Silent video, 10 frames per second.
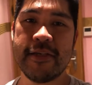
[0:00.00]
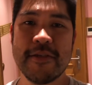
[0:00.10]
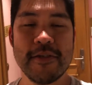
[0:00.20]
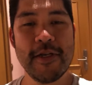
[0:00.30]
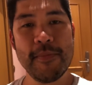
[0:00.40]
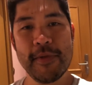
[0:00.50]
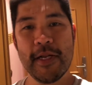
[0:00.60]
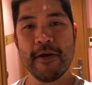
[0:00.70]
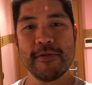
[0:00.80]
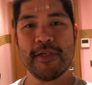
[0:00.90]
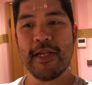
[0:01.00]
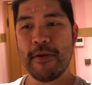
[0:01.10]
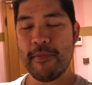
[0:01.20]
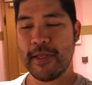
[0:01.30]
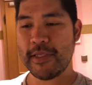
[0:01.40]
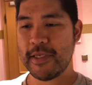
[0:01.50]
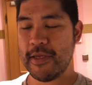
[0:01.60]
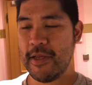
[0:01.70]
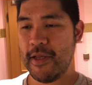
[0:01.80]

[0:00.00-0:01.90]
that's just an update how today went.